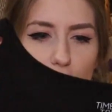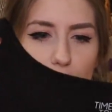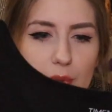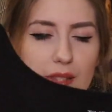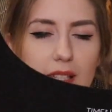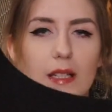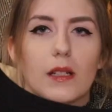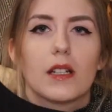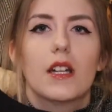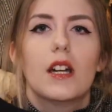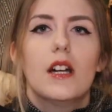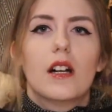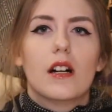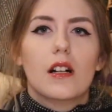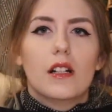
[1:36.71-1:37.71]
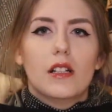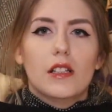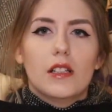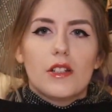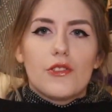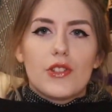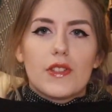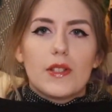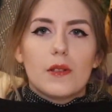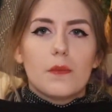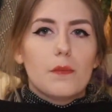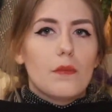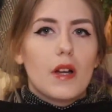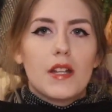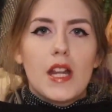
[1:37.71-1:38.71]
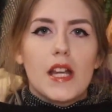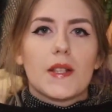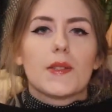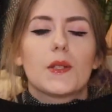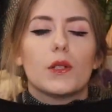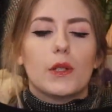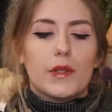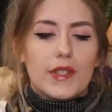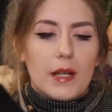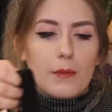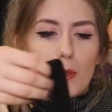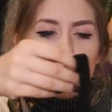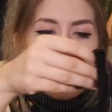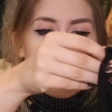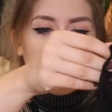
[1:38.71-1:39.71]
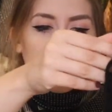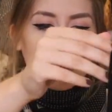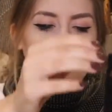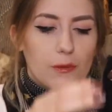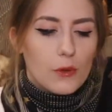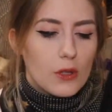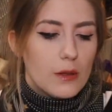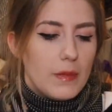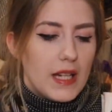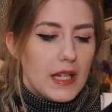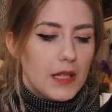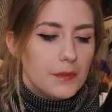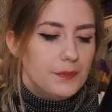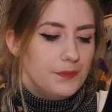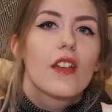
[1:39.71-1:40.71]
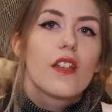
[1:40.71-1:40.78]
It was like just a nice little summer basic for me.